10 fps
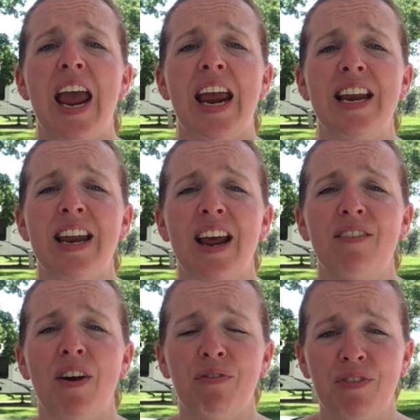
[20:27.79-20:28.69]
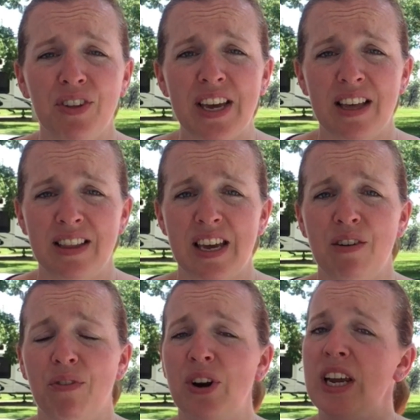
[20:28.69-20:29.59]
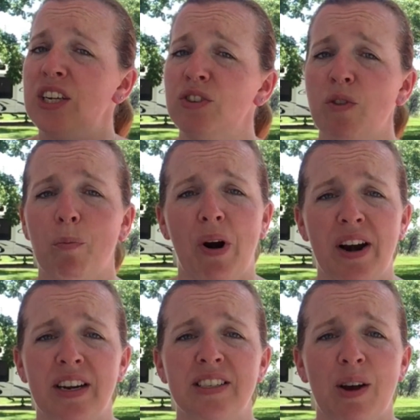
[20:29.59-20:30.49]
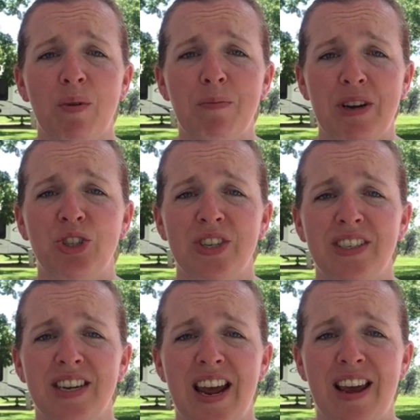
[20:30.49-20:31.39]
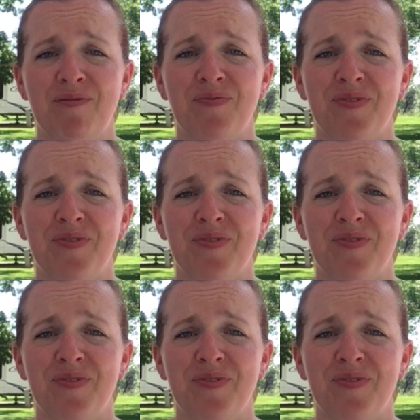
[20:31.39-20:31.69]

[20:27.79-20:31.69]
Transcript: and affiliate link for each of the products that we mentioned today.